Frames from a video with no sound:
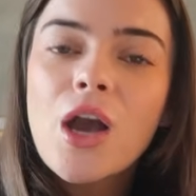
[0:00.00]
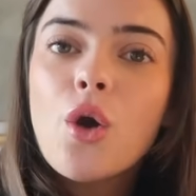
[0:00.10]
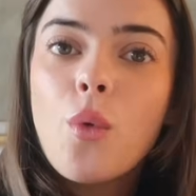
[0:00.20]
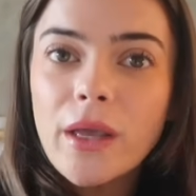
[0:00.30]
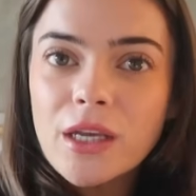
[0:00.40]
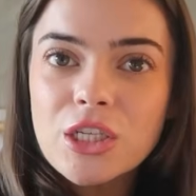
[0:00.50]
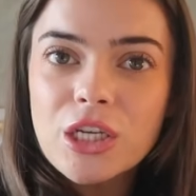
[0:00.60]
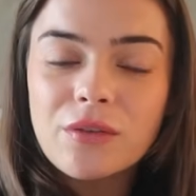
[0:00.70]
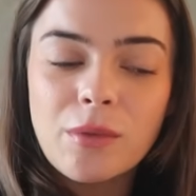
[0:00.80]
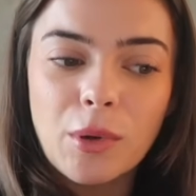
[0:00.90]
Quite
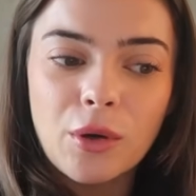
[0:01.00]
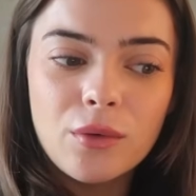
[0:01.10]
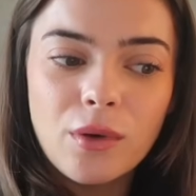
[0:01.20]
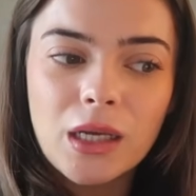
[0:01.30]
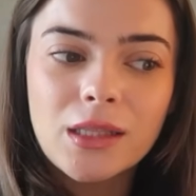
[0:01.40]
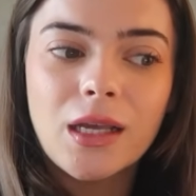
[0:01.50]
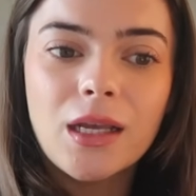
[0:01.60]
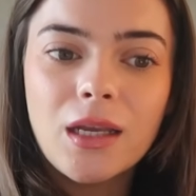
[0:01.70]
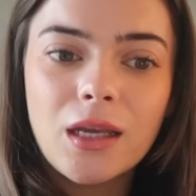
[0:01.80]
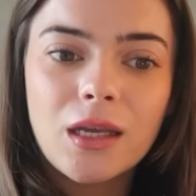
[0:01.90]
achievable, I
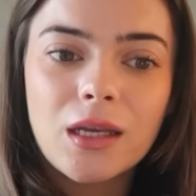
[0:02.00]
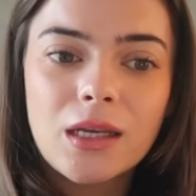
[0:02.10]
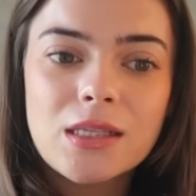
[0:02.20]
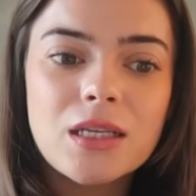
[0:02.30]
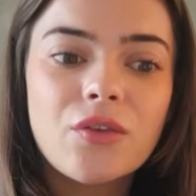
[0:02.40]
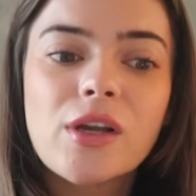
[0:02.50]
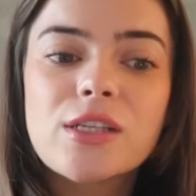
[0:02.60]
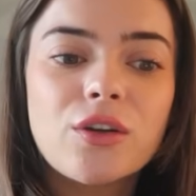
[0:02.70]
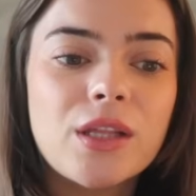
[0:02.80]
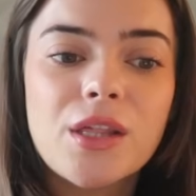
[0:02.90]
think. Considering
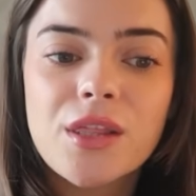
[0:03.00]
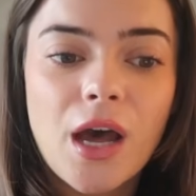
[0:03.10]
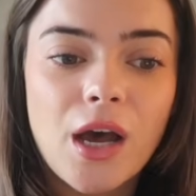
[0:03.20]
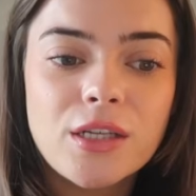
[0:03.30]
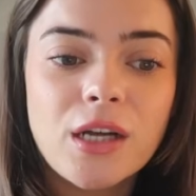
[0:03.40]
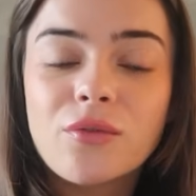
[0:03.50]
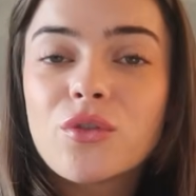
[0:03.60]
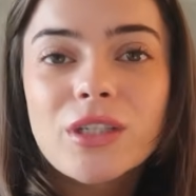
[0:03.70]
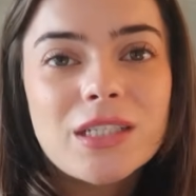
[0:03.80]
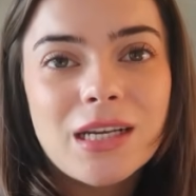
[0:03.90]
it's only the 3rd, I've
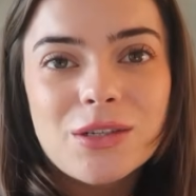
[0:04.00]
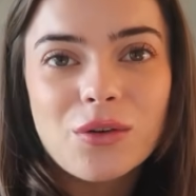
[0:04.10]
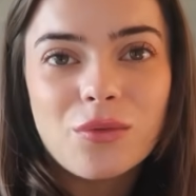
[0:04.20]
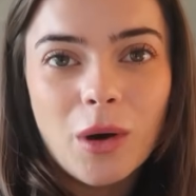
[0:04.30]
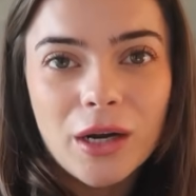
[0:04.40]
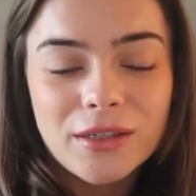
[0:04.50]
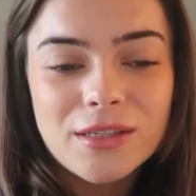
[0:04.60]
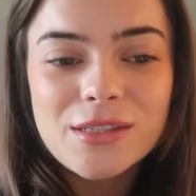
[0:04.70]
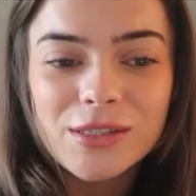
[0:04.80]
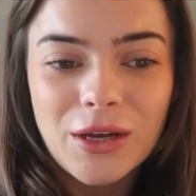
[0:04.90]
already ticked off
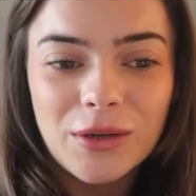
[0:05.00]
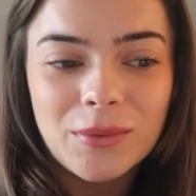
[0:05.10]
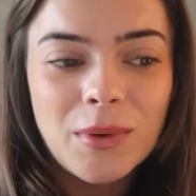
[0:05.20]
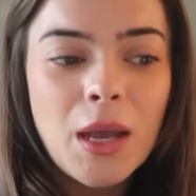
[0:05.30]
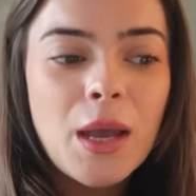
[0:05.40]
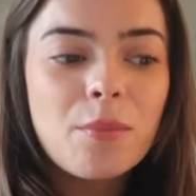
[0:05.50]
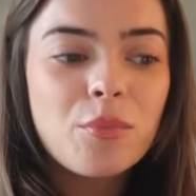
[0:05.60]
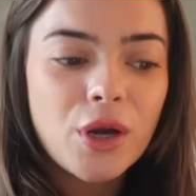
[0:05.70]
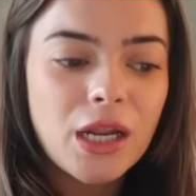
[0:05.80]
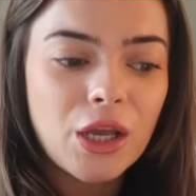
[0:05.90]
1, so
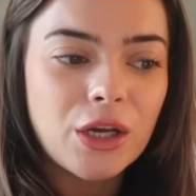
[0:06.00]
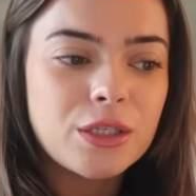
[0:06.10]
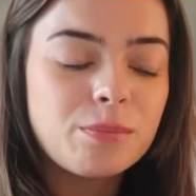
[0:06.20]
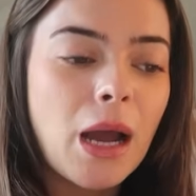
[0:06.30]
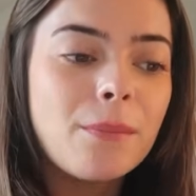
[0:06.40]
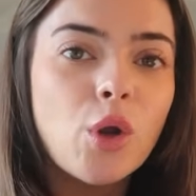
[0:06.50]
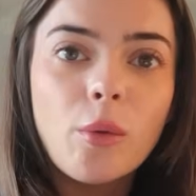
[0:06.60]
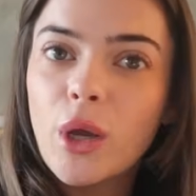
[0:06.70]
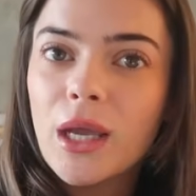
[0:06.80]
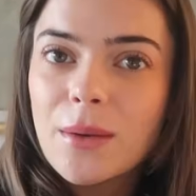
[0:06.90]
pretty good. But I'm not
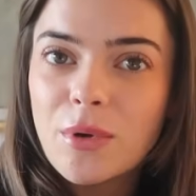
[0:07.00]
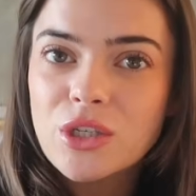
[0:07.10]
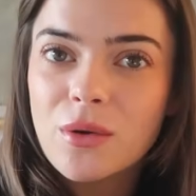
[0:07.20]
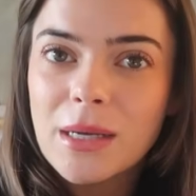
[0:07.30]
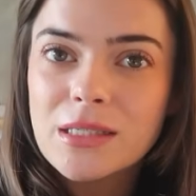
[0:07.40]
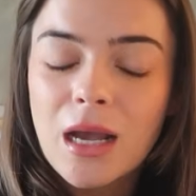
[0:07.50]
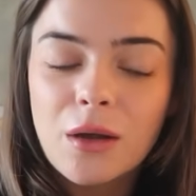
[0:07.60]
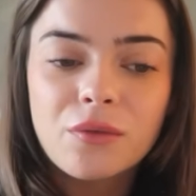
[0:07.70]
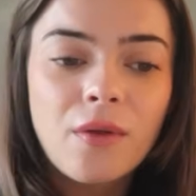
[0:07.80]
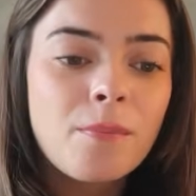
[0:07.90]
putting any pressure on
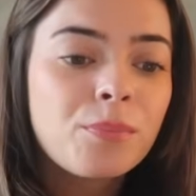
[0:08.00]
myself.